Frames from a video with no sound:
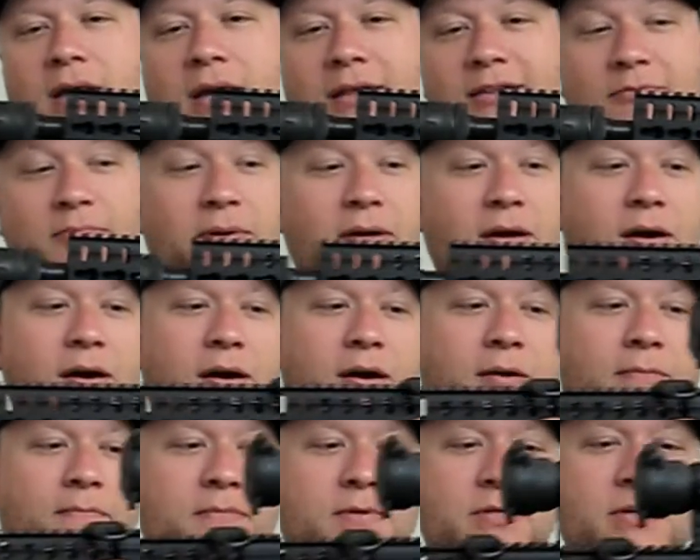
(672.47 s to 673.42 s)
SBR.
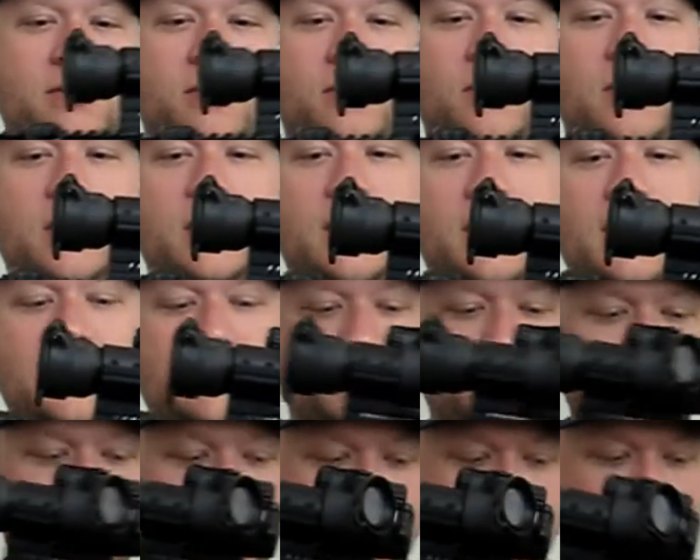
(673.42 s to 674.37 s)
So
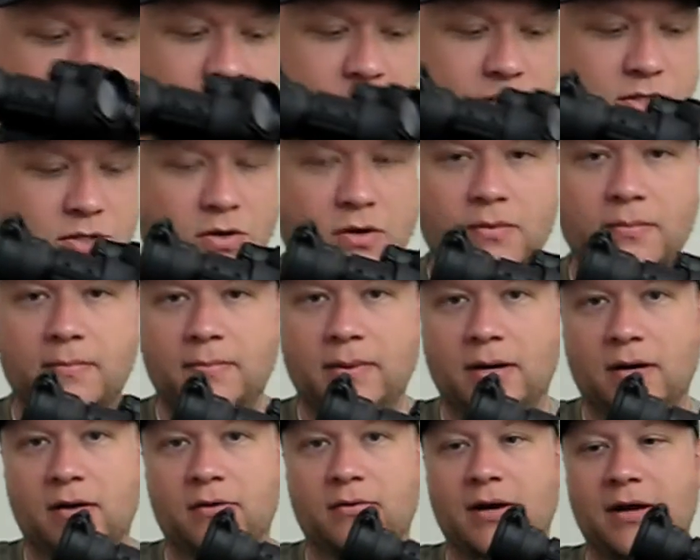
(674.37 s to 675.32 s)
SBR means short
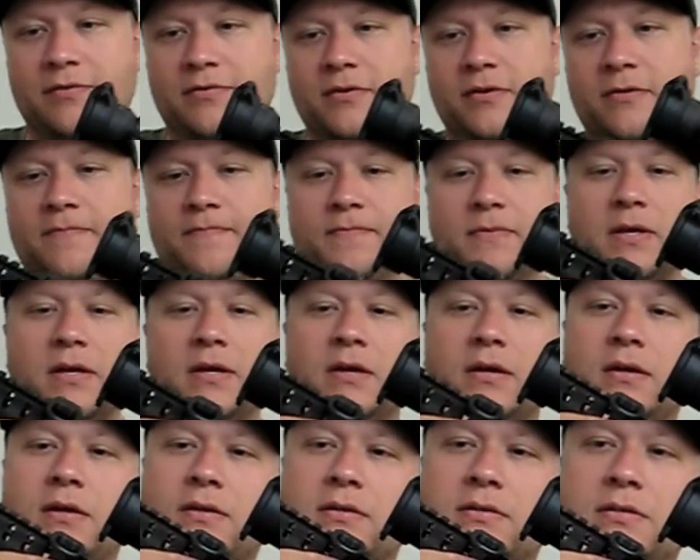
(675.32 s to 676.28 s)
barrel rifle.
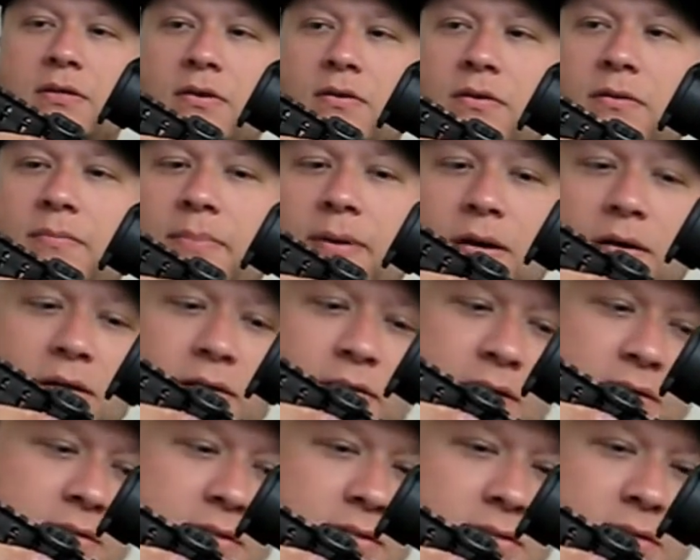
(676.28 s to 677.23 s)
So the barrel on
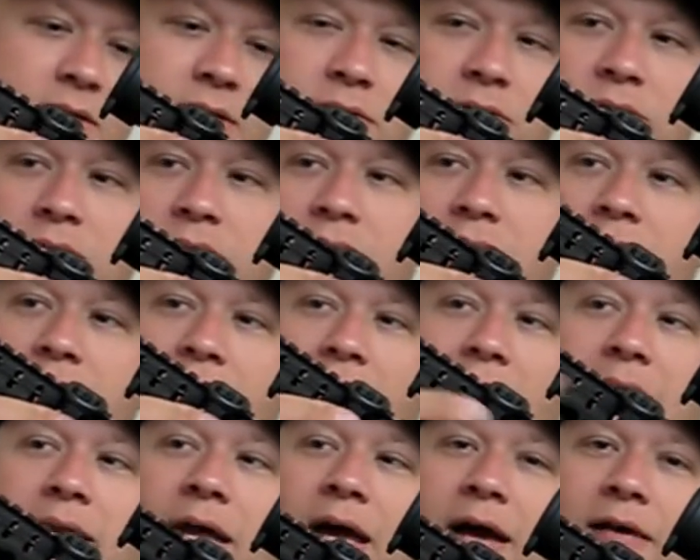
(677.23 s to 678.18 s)
this is only
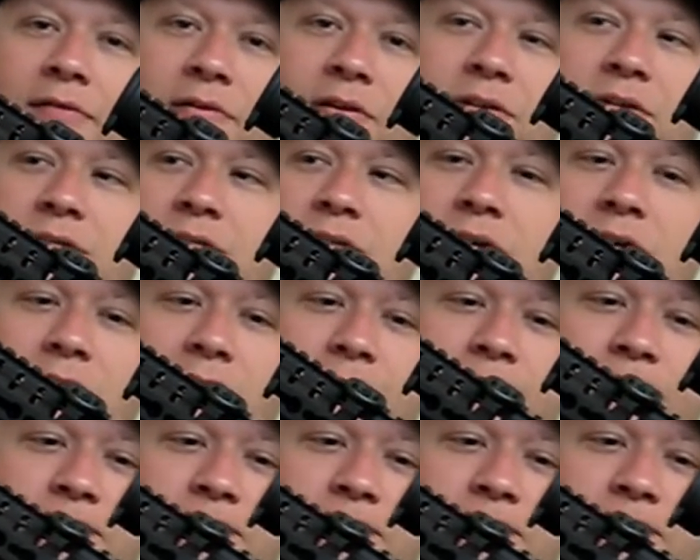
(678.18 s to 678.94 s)
8.5 inches long.